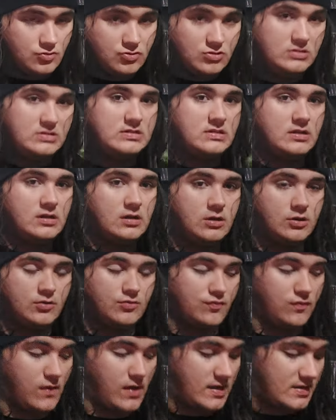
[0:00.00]
just
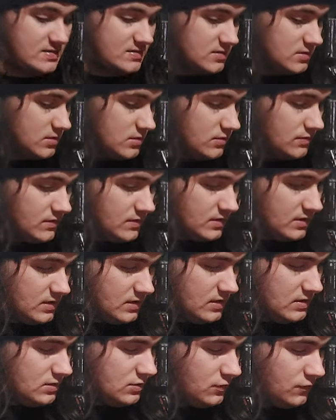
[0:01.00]
aggressive and
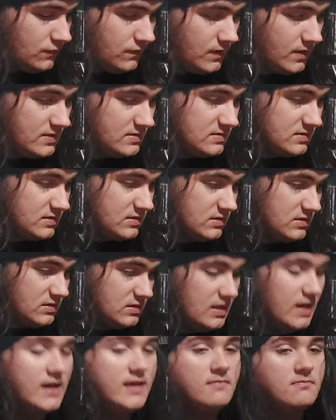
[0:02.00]
in your face,
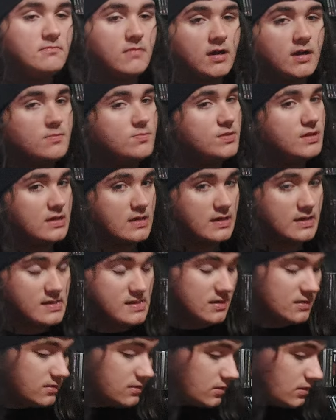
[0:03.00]
that might be